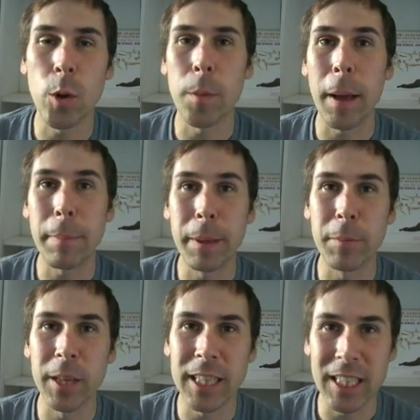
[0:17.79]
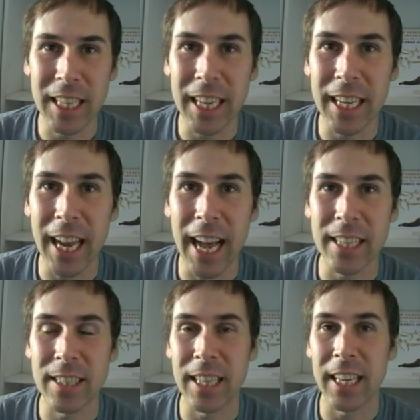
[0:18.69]
or by people that see it
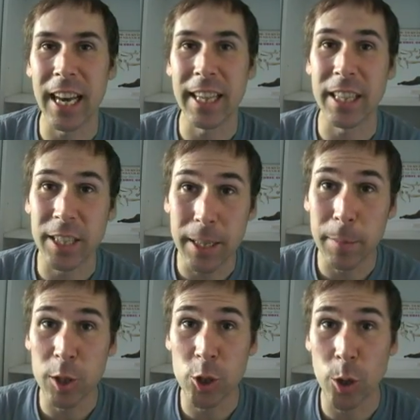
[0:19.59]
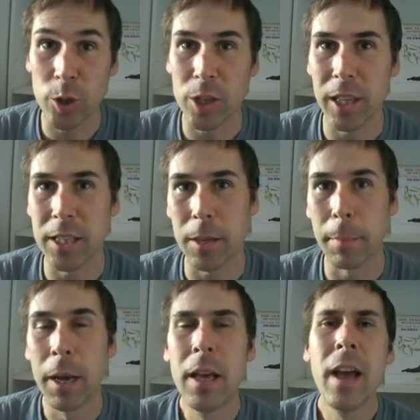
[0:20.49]
as the demon socialism.